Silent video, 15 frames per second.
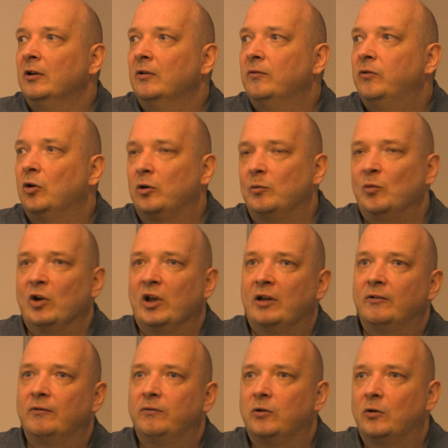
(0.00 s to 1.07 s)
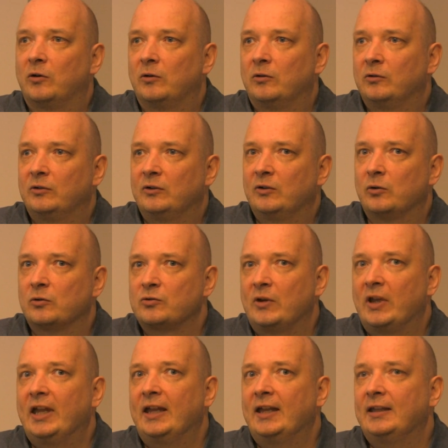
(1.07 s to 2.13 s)
formula for those
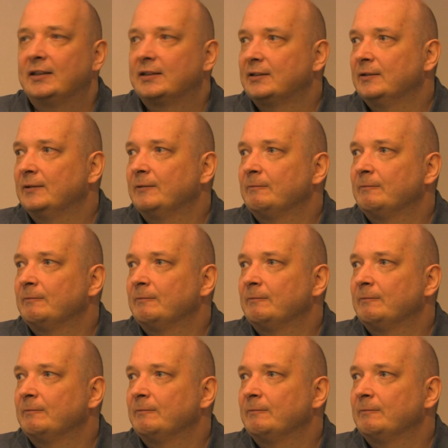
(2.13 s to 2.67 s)
A's,